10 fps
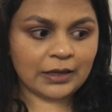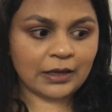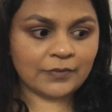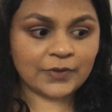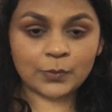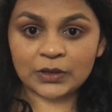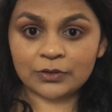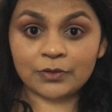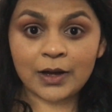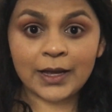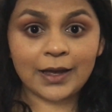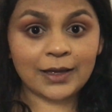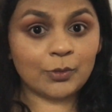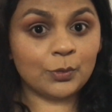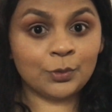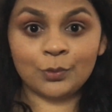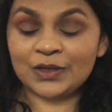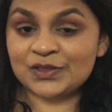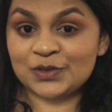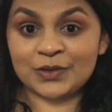If I want to cry, I
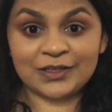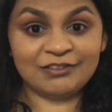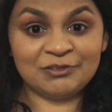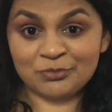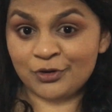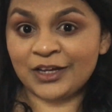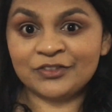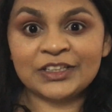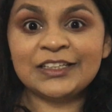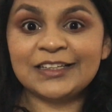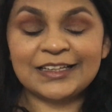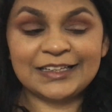always do it in private.